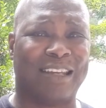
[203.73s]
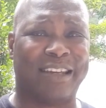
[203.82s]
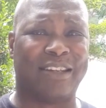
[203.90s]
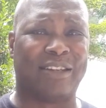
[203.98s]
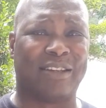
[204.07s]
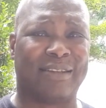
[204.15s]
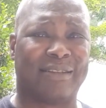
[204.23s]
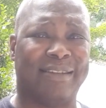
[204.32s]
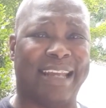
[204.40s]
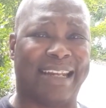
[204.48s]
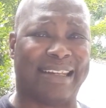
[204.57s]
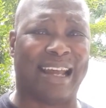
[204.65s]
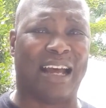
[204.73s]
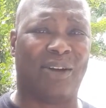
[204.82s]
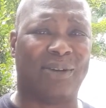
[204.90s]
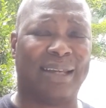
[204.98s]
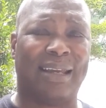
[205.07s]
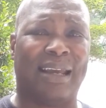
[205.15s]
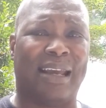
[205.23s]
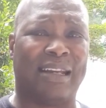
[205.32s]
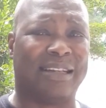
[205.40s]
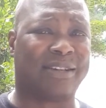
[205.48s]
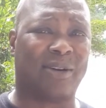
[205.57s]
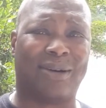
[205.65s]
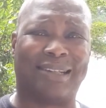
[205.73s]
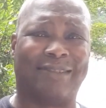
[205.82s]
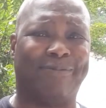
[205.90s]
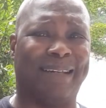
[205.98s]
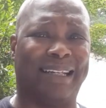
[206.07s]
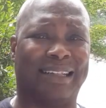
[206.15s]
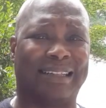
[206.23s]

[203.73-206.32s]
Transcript: his, his debt down, and his scores have been